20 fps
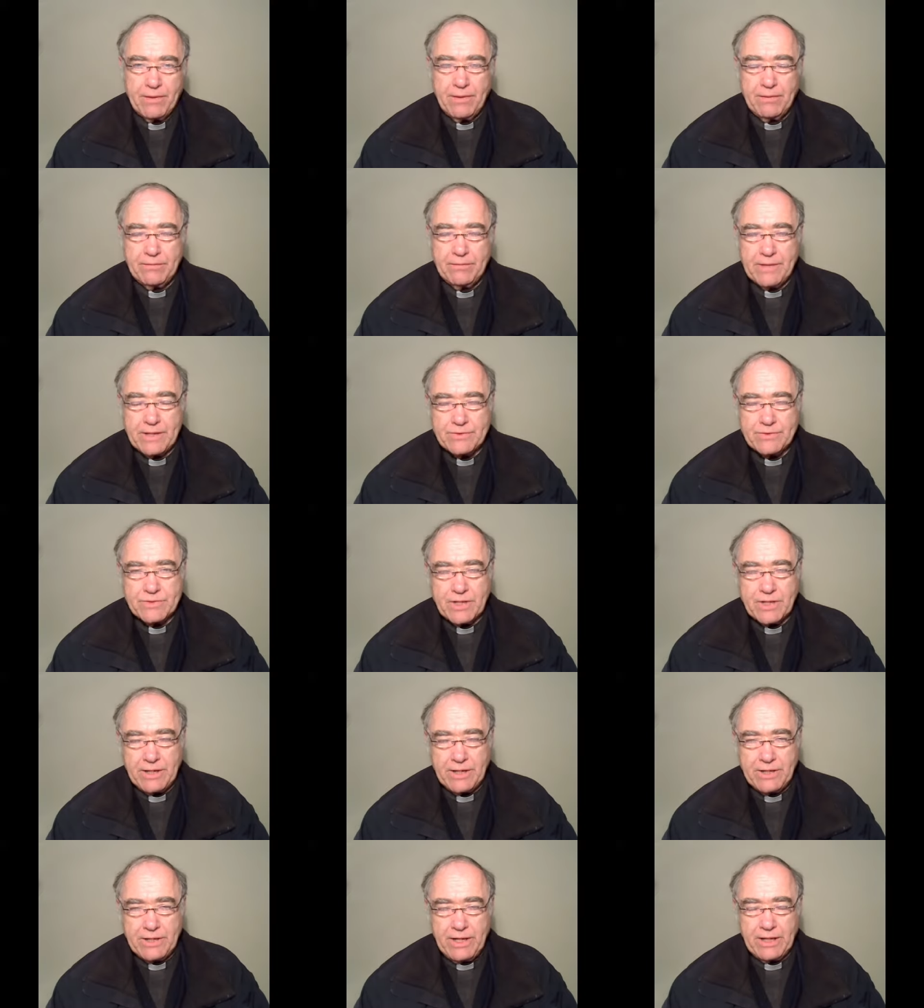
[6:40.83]
That's
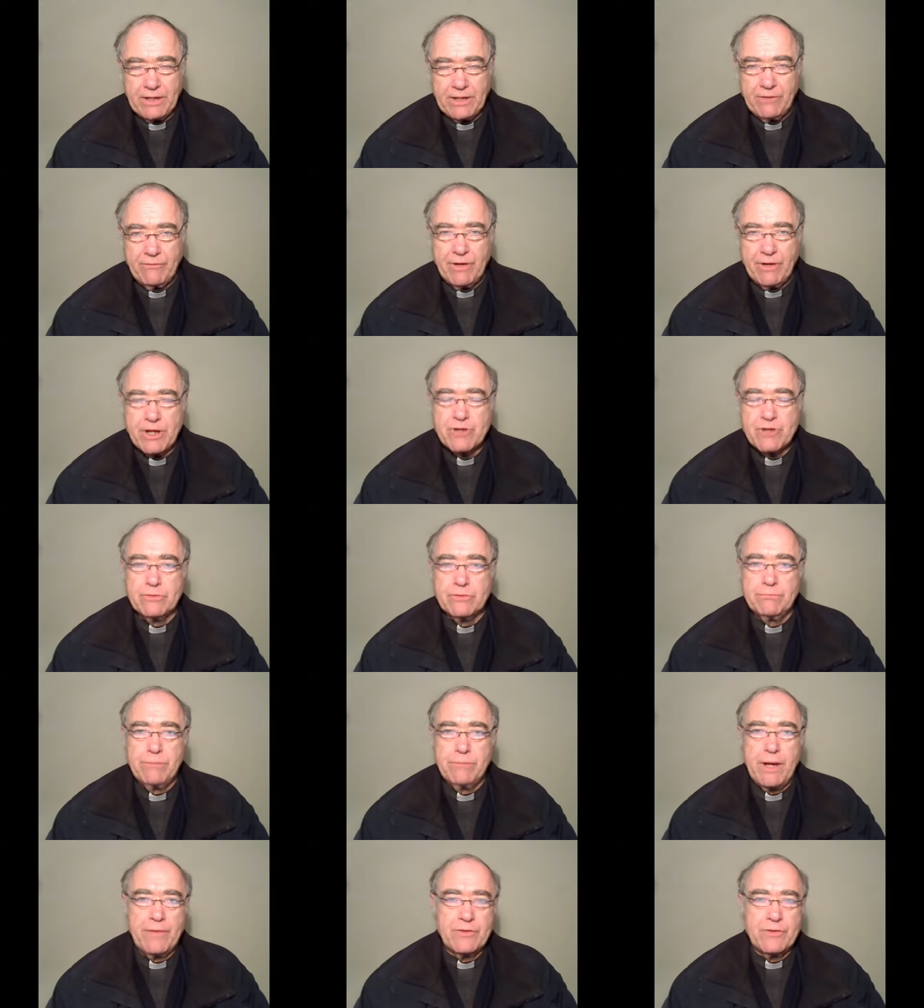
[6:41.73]
a declaration
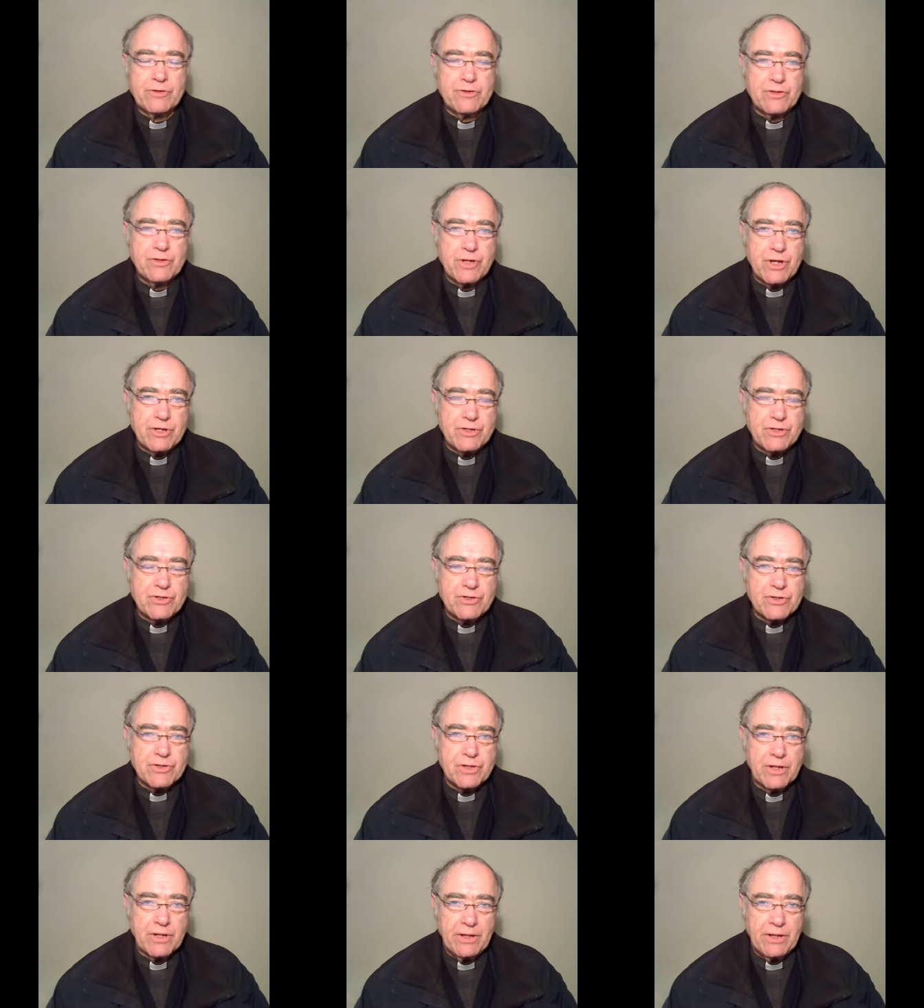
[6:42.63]
by the
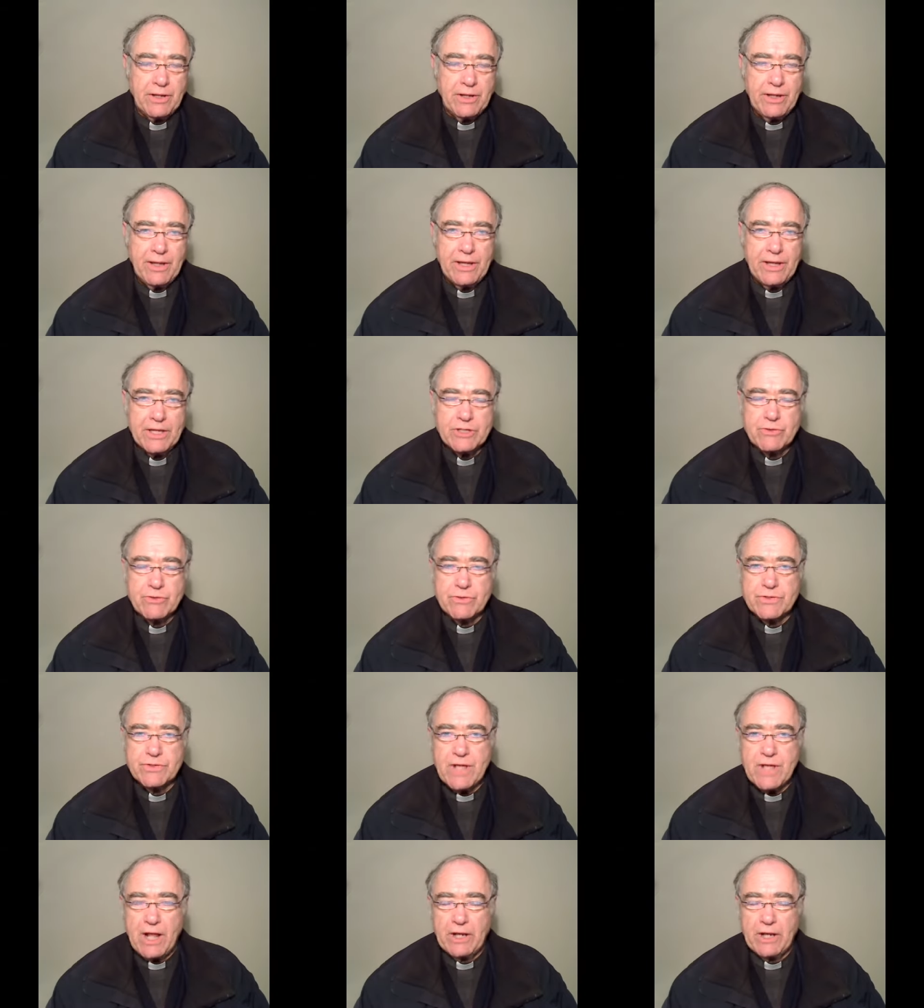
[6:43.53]
Church as a
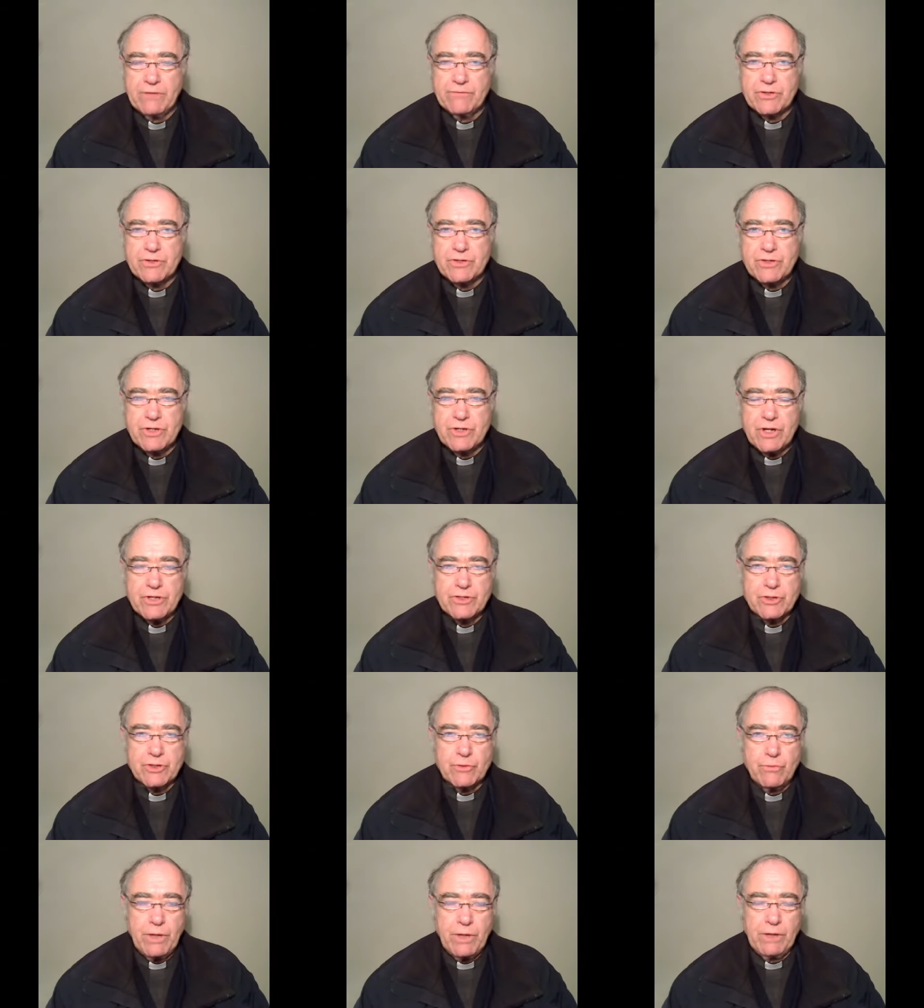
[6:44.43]
result of the
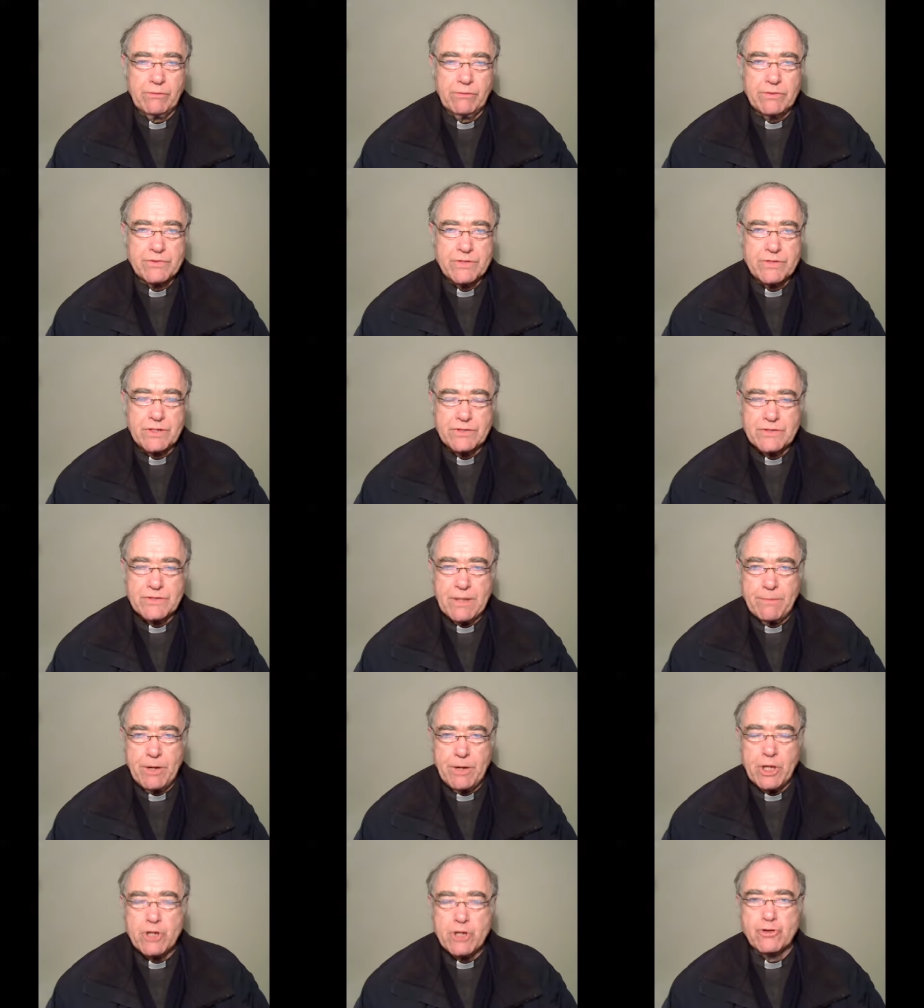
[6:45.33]
Church's rigorous
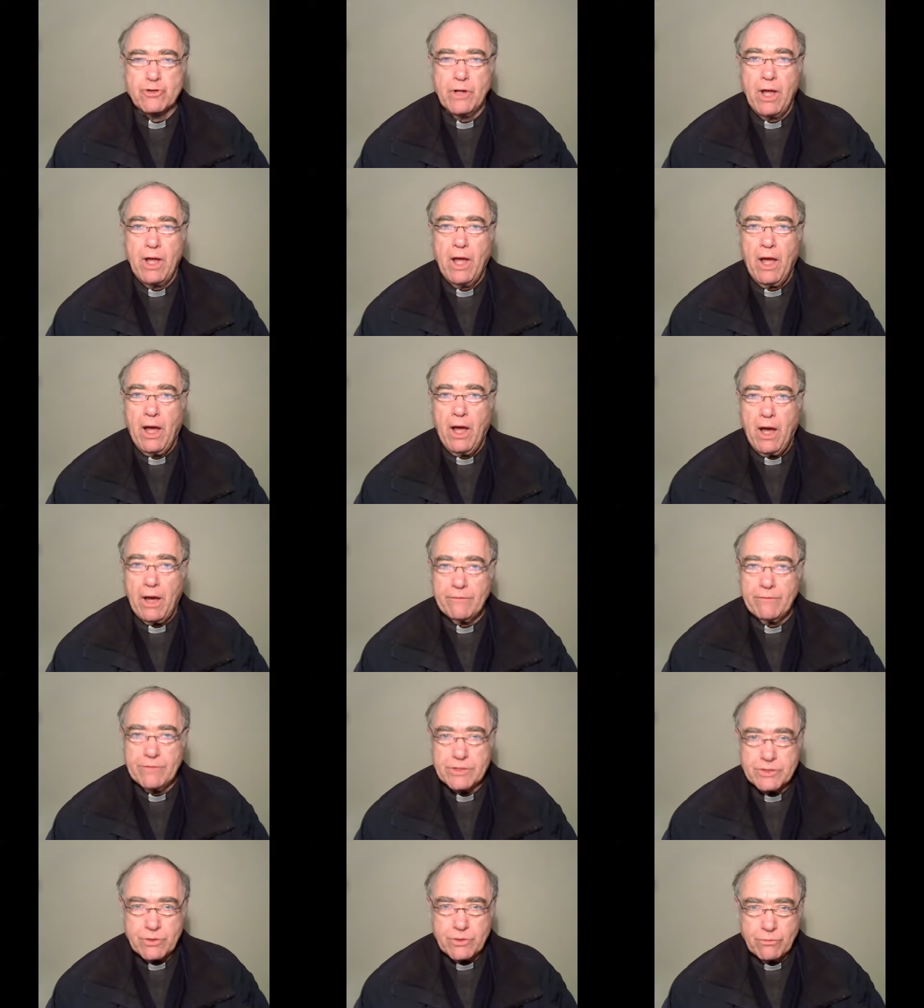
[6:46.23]
examination of
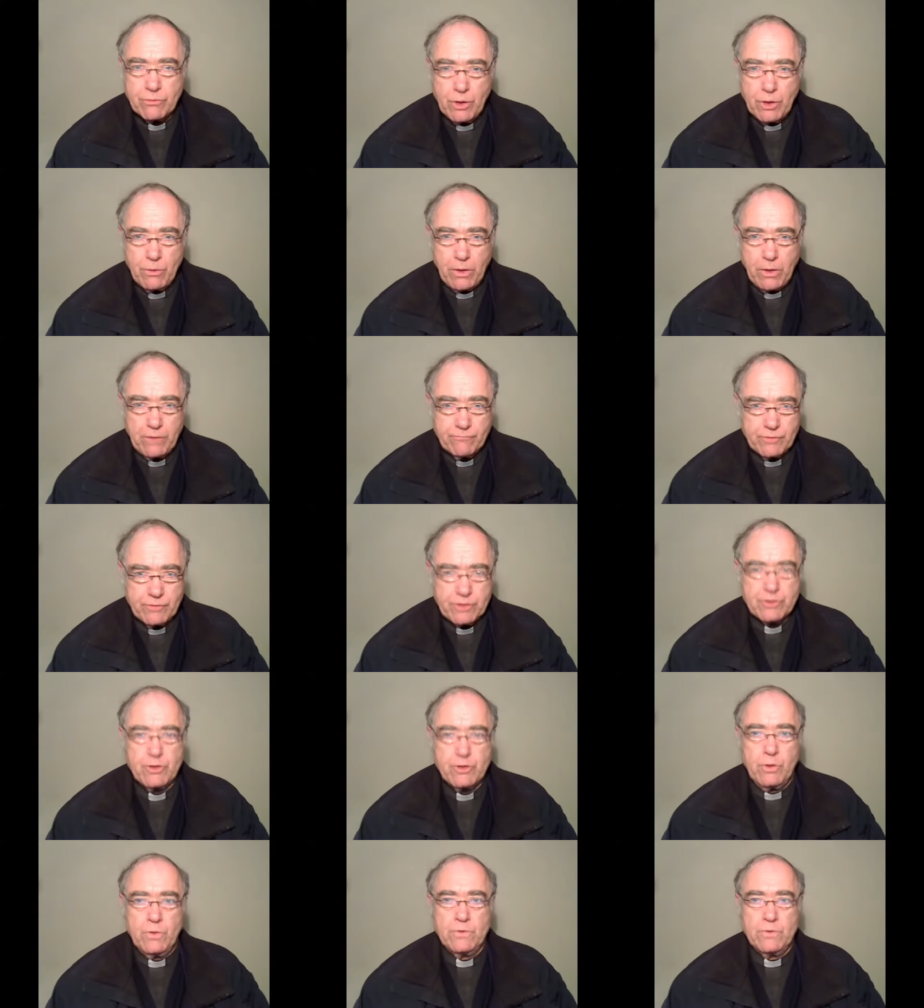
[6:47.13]
his heroic
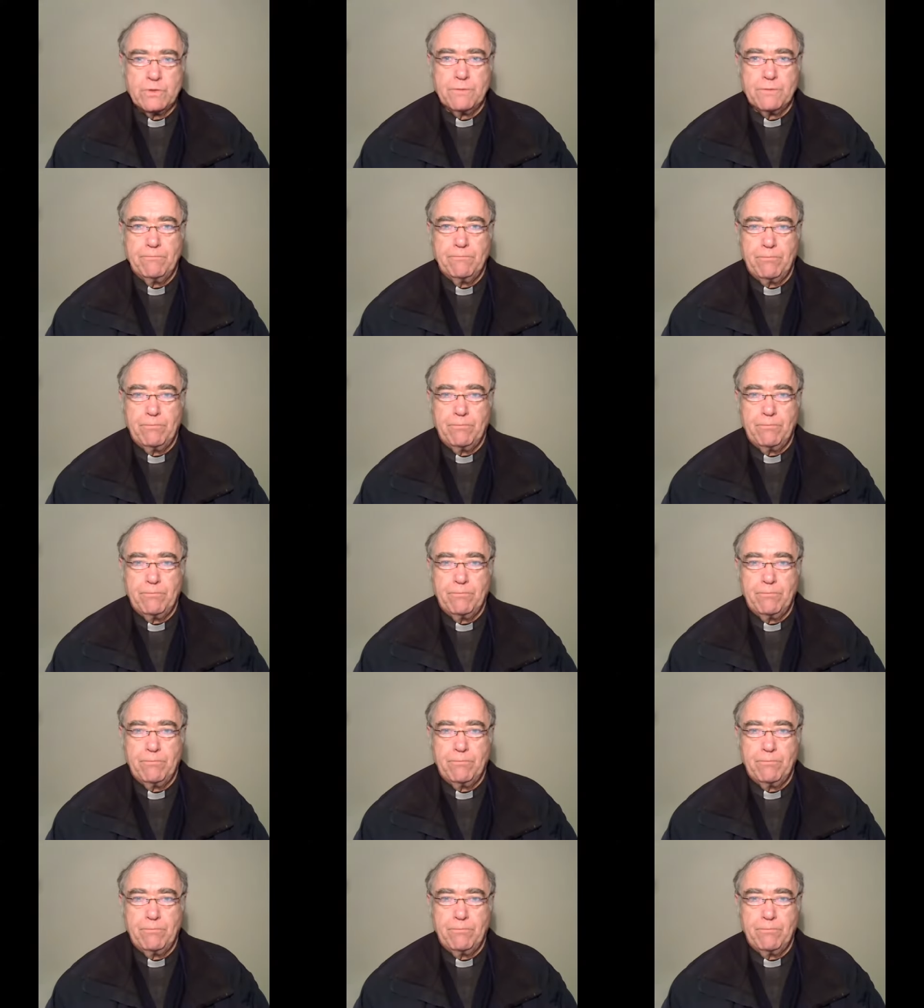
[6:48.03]
virtues.